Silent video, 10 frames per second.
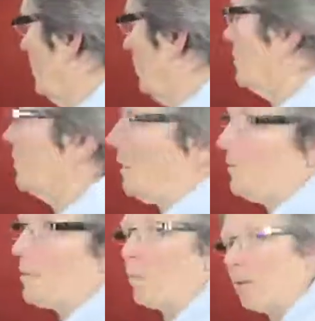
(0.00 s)
If you've
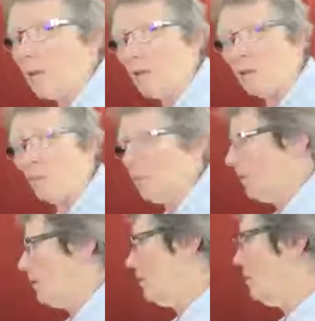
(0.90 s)
got something in there you don't
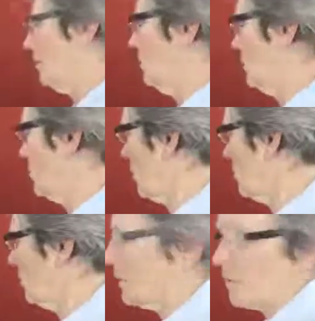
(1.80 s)
like, or you want to
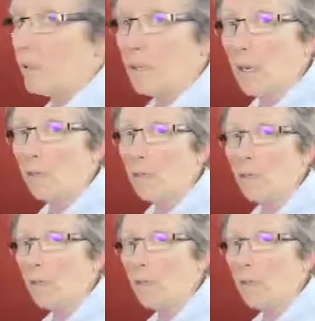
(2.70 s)
change it out to decaf at